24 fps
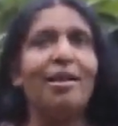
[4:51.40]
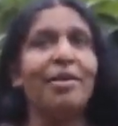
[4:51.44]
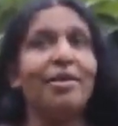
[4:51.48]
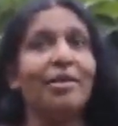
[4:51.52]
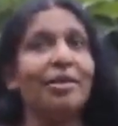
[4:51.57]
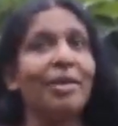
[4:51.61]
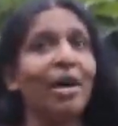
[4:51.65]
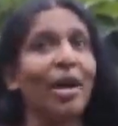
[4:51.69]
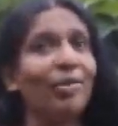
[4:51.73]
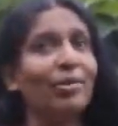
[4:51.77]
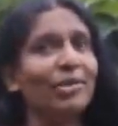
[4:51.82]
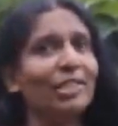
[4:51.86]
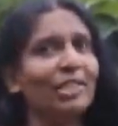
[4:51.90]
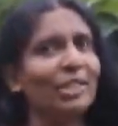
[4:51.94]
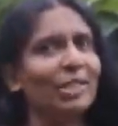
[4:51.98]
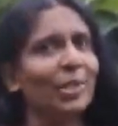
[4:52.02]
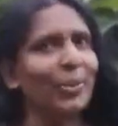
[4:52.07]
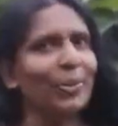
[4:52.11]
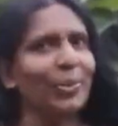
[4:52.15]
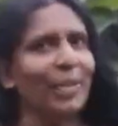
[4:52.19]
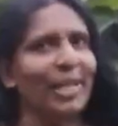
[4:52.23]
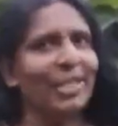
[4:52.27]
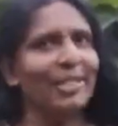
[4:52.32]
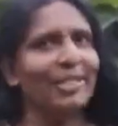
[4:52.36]
Now,
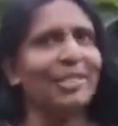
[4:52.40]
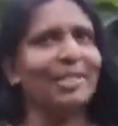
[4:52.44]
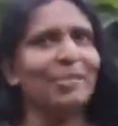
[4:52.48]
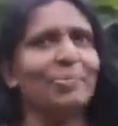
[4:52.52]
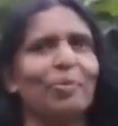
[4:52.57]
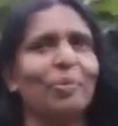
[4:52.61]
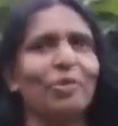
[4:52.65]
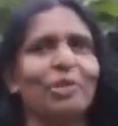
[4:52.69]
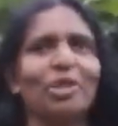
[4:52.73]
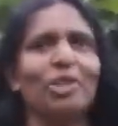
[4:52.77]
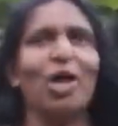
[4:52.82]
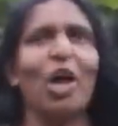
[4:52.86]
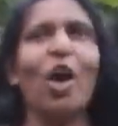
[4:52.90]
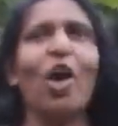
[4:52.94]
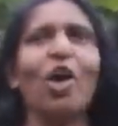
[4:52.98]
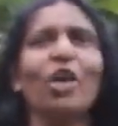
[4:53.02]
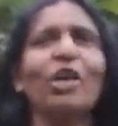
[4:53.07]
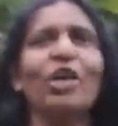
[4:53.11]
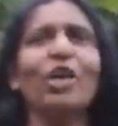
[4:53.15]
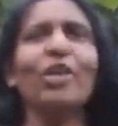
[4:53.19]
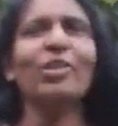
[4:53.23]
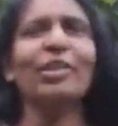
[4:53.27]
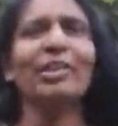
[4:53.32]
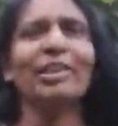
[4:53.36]
students, put
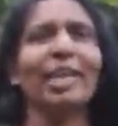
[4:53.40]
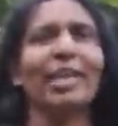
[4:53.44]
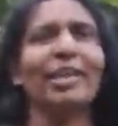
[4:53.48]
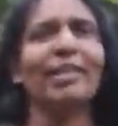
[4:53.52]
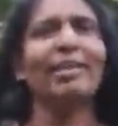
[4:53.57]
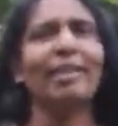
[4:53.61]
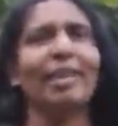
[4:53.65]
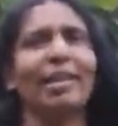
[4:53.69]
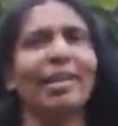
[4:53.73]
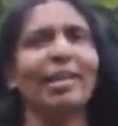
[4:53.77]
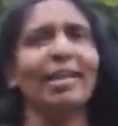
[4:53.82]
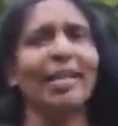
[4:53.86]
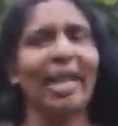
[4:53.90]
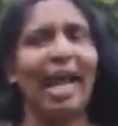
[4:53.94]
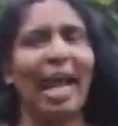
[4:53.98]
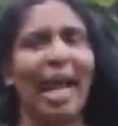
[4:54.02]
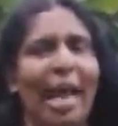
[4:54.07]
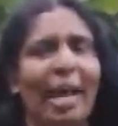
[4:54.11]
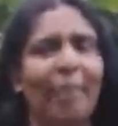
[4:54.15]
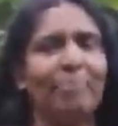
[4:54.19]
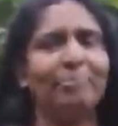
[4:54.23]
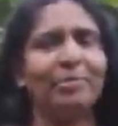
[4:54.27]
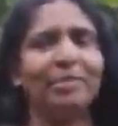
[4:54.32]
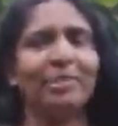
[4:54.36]
on your thinking
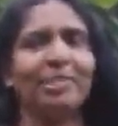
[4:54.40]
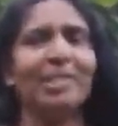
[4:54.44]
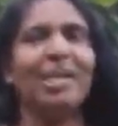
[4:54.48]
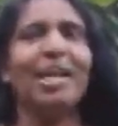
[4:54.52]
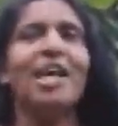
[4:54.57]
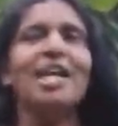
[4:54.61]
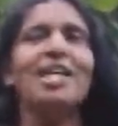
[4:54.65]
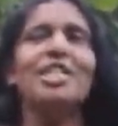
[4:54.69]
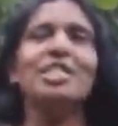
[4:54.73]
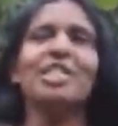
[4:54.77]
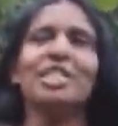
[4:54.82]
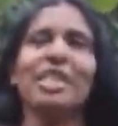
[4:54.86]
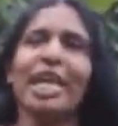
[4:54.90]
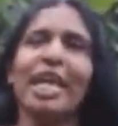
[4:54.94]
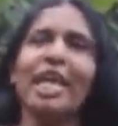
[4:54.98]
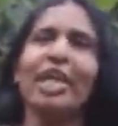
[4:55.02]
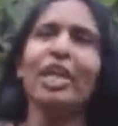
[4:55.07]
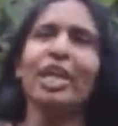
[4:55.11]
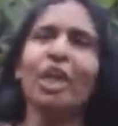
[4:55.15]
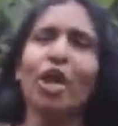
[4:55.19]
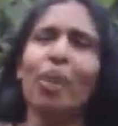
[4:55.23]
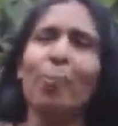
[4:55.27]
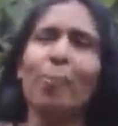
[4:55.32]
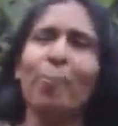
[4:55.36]
caps,
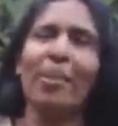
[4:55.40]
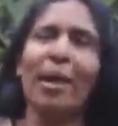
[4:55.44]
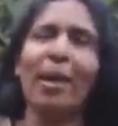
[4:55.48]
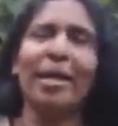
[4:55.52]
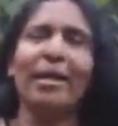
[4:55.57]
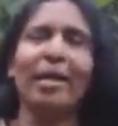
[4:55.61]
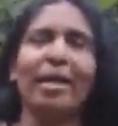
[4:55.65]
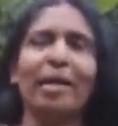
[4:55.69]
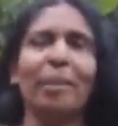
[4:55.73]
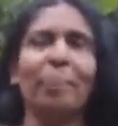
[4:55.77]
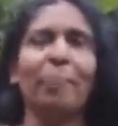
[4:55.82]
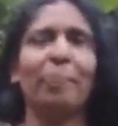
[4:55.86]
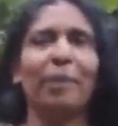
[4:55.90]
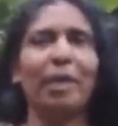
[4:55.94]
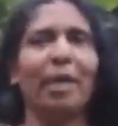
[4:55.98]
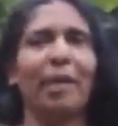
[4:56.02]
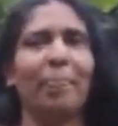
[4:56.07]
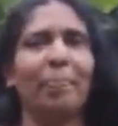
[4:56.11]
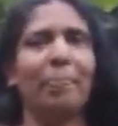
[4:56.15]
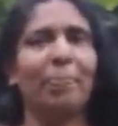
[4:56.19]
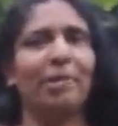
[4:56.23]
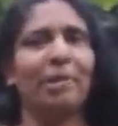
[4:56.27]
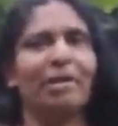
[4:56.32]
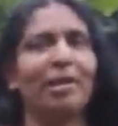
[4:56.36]
take your pen and
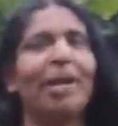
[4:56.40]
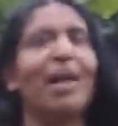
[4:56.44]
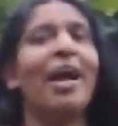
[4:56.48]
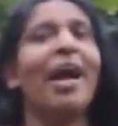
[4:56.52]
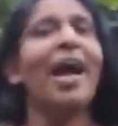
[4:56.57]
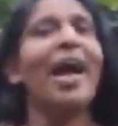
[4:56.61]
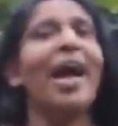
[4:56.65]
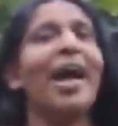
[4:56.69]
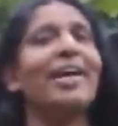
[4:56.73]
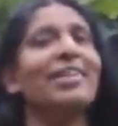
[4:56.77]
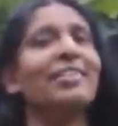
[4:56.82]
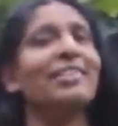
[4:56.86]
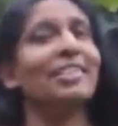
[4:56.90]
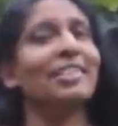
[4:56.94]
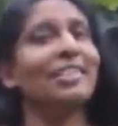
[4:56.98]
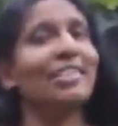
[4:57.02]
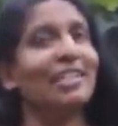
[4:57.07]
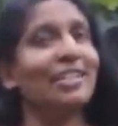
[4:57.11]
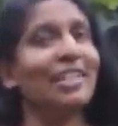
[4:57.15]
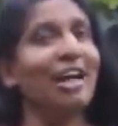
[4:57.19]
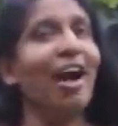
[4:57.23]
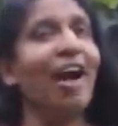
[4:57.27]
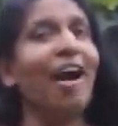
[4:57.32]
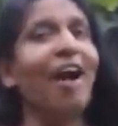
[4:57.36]
paper, and
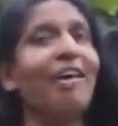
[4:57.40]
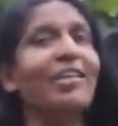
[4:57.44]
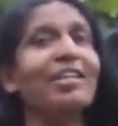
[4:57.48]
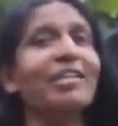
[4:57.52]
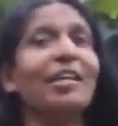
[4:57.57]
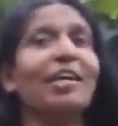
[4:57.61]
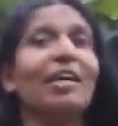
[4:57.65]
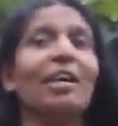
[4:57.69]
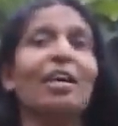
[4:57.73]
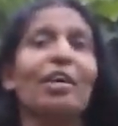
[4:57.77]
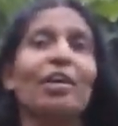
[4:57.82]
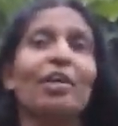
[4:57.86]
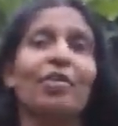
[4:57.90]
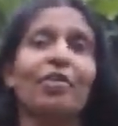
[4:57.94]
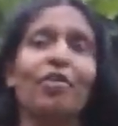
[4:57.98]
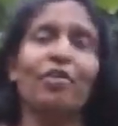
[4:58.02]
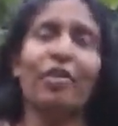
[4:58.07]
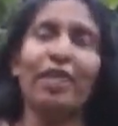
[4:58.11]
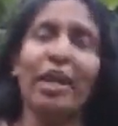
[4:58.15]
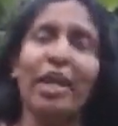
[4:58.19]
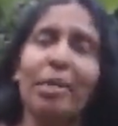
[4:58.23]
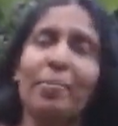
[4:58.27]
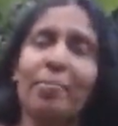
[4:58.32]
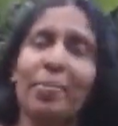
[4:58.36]
start
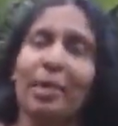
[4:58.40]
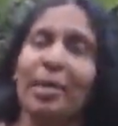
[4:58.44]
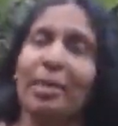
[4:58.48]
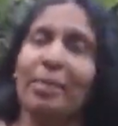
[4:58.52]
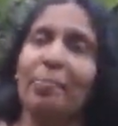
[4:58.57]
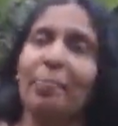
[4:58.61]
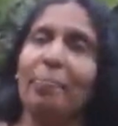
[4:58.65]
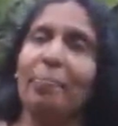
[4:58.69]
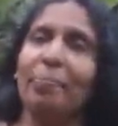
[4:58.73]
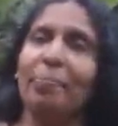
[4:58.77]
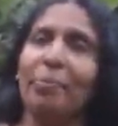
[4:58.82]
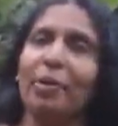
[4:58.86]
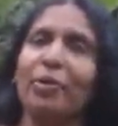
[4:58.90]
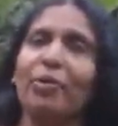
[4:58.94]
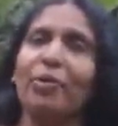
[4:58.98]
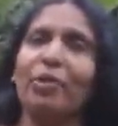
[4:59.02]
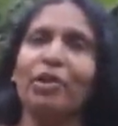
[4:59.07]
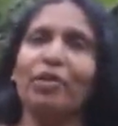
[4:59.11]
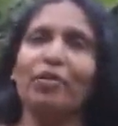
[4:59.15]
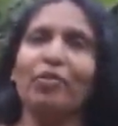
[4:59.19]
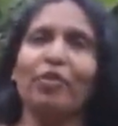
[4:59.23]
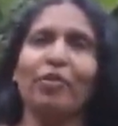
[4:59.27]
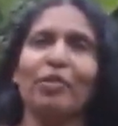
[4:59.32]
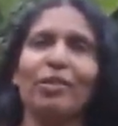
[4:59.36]
framing
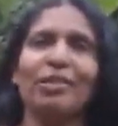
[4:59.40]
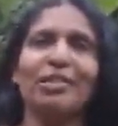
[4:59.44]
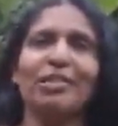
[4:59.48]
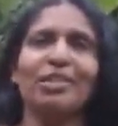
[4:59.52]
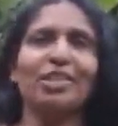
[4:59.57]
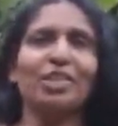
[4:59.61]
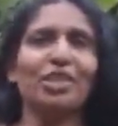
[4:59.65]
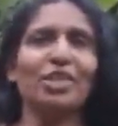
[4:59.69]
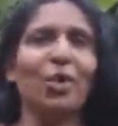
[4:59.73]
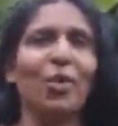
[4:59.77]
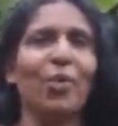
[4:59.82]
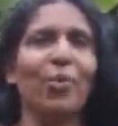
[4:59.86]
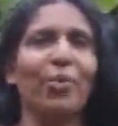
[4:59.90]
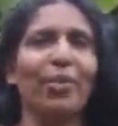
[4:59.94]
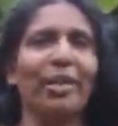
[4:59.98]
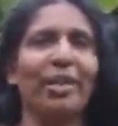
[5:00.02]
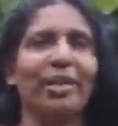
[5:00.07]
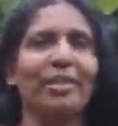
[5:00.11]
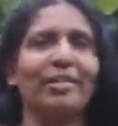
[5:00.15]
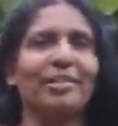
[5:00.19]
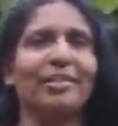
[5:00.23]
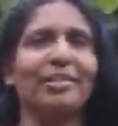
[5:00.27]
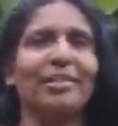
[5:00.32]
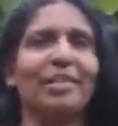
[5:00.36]
beautiful
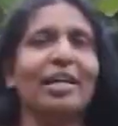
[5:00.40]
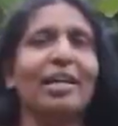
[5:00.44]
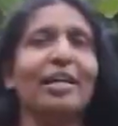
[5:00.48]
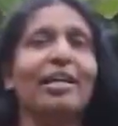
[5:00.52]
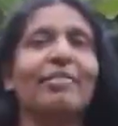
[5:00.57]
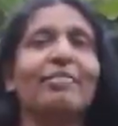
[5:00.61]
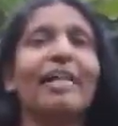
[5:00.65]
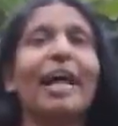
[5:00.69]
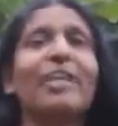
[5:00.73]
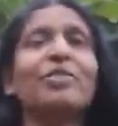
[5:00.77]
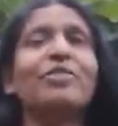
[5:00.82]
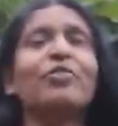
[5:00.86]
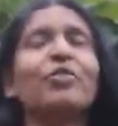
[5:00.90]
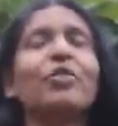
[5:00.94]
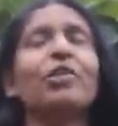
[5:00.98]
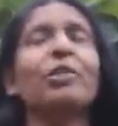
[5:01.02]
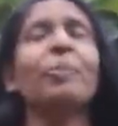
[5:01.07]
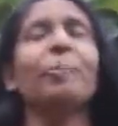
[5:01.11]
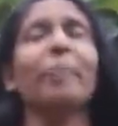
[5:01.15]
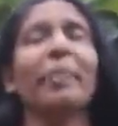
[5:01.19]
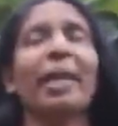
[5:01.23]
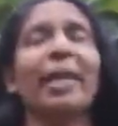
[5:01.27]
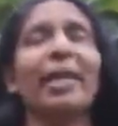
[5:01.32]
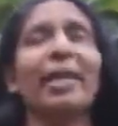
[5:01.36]
stories. That would
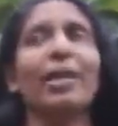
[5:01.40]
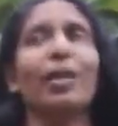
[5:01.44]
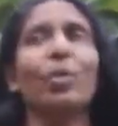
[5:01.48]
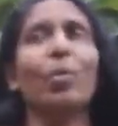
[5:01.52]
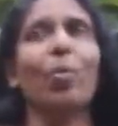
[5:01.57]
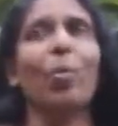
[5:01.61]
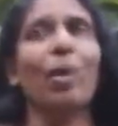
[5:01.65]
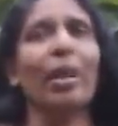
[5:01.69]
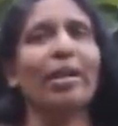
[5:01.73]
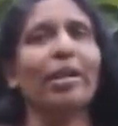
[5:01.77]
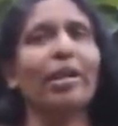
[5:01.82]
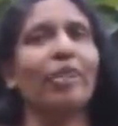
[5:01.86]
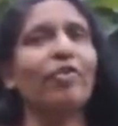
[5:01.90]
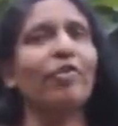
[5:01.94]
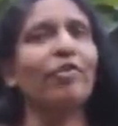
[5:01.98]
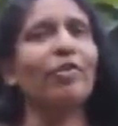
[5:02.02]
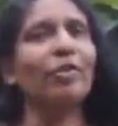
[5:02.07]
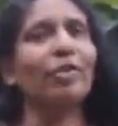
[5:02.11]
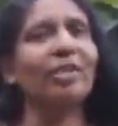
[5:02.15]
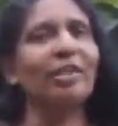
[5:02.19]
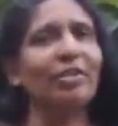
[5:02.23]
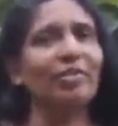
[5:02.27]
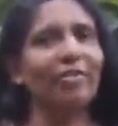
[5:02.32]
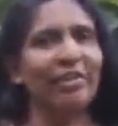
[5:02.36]
make
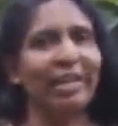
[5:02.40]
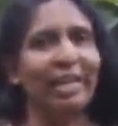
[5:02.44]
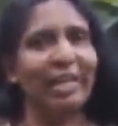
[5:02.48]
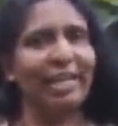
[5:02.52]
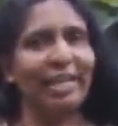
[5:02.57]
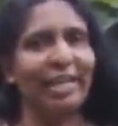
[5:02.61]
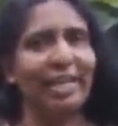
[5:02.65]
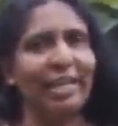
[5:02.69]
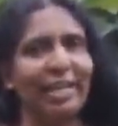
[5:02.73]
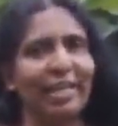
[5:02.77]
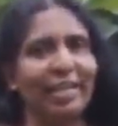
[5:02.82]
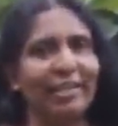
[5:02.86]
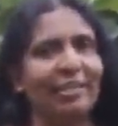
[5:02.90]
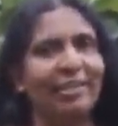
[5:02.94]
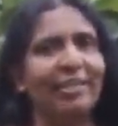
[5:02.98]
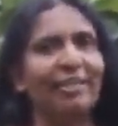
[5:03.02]
wonderful reading.